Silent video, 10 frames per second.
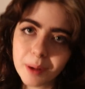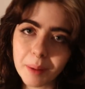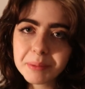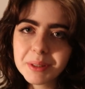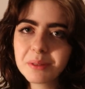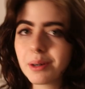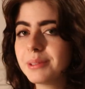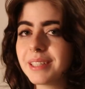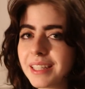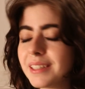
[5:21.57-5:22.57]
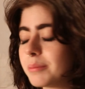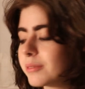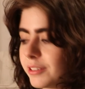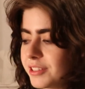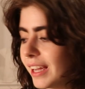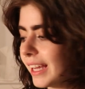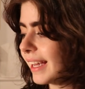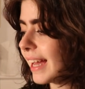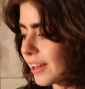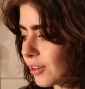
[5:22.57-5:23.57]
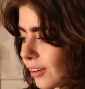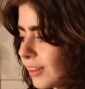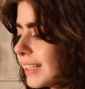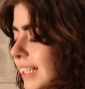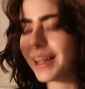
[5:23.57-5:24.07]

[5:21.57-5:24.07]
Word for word: probably won't end up crocheting at all.